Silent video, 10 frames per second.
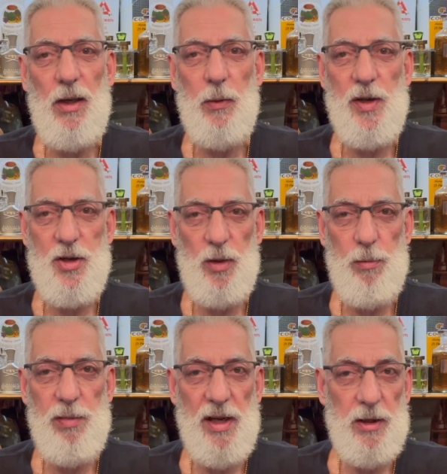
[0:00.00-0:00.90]
original
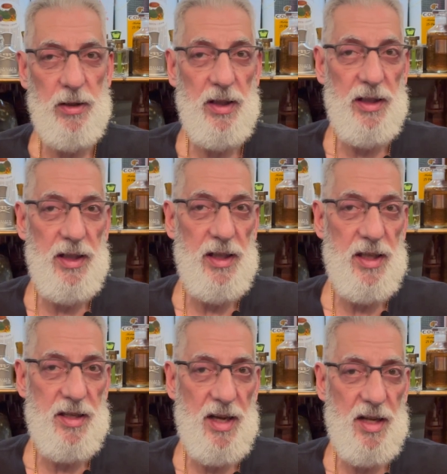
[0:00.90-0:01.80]
better than the
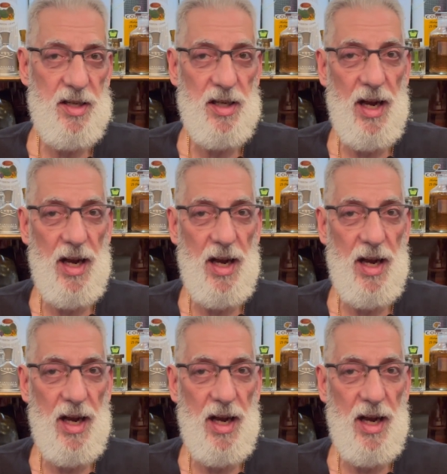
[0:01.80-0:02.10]
Intense.